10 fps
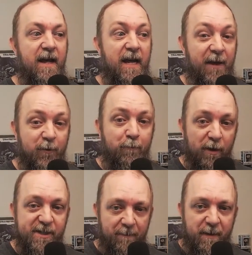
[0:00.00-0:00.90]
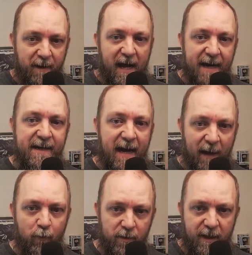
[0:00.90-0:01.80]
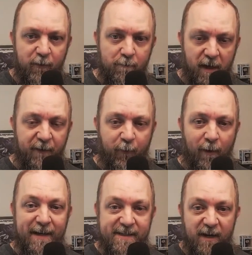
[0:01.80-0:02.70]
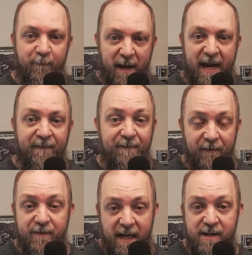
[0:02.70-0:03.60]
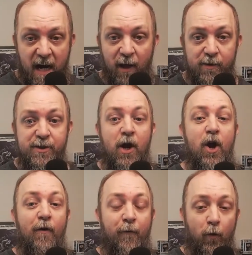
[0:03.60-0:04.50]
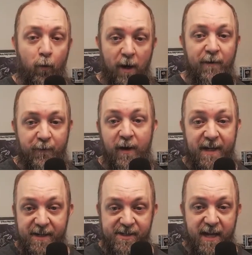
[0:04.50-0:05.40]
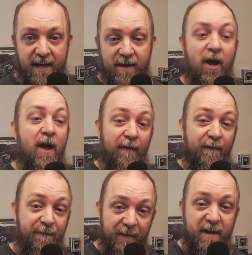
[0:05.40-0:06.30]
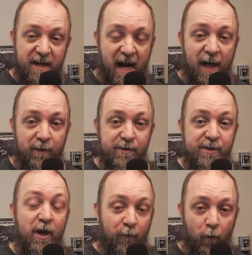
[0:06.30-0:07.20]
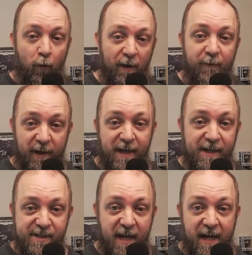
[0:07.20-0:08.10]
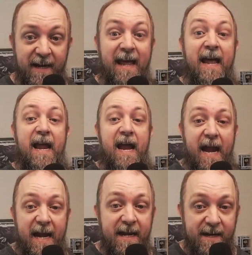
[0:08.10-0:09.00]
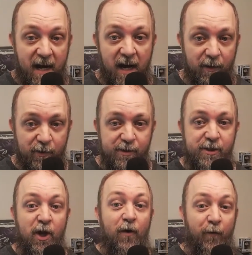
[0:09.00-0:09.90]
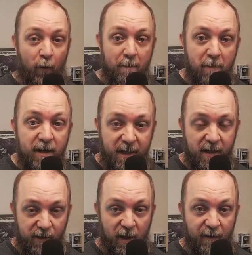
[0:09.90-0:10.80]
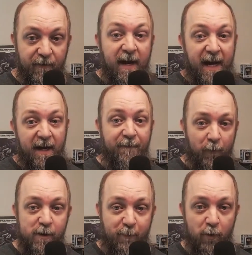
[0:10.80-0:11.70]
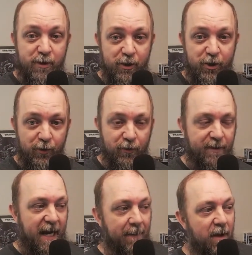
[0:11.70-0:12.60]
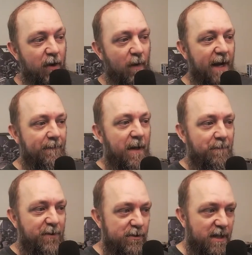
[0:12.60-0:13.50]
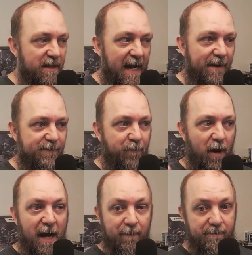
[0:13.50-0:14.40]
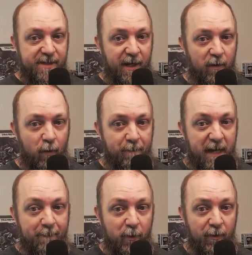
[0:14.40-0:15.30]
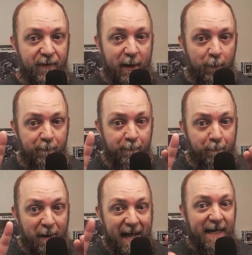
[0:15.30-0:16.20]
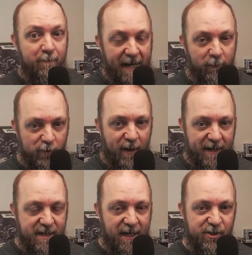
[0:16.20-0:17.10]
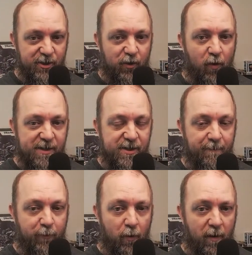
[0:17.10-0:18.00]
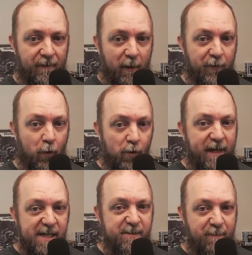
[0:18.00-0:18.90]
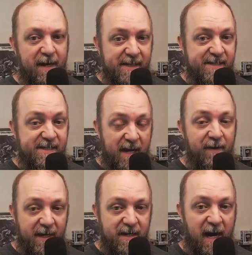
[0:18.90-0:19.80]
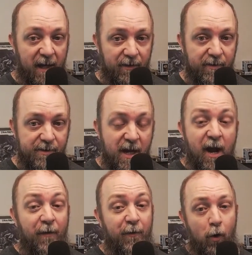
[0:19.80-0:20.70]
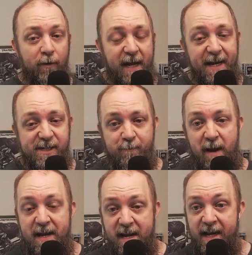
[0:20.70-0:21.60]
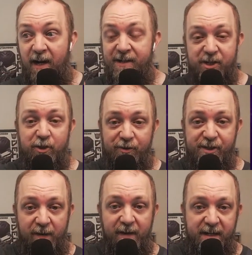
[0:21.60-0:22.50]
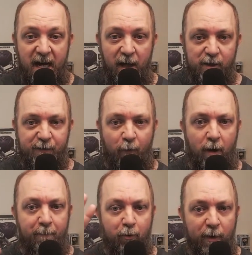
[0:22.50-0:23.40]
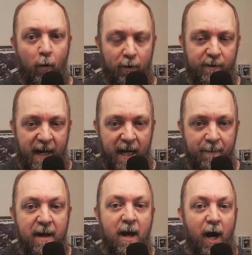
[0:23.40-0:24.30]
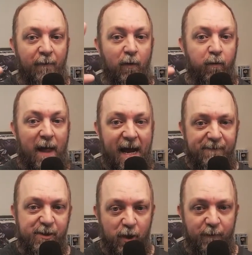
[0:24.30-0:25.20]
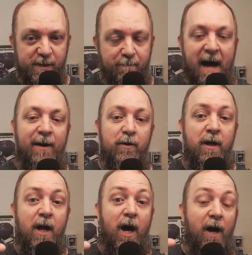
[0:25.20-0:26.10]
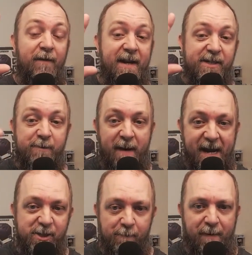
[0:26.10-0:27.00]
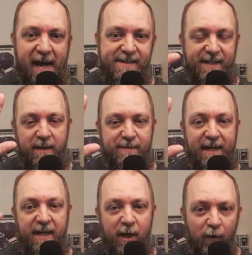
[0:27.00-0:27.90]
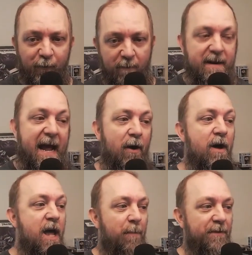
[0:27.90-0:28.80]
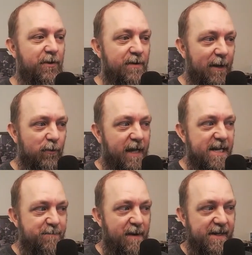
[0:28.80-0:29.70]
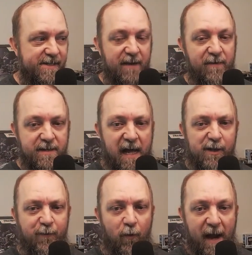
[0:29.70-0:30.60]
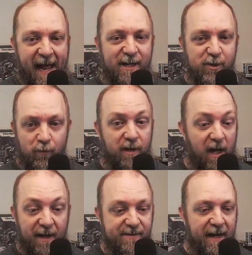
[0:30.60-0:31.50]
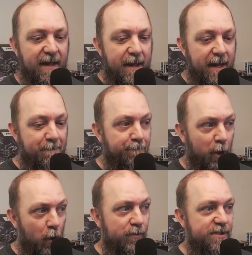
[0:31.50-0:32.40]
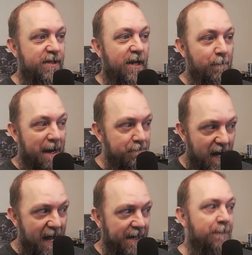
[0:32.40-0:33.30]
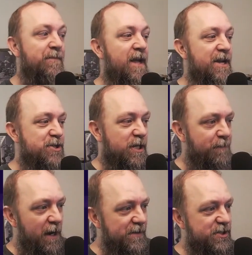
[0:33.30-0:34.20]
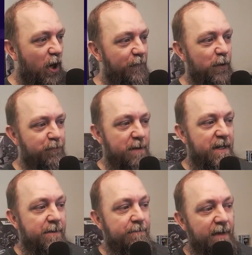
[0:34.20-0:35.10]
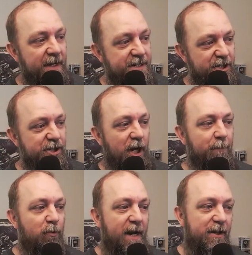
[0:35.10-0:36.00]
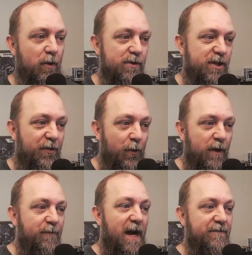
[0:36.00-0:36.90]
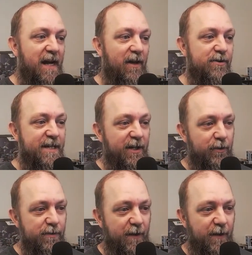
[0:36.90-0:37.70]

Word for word: If you put something behind it, I will give you money for it instead of paying $15 for one fucking skin, $50 for one fucking skin, $80 for a monkey glove in a first person shooter game, right? There's a lot of problems here when people that are buying microtransactions across the board that they're okay spending $70 they're okay spending additional $70 for a pre-order game of a live service model of an expansion pass that comes out a year from now but they're not okay spending $7 for actual content it blows my mind to compare, the Starfield Premium Edition upgrade goes to $35 and includes a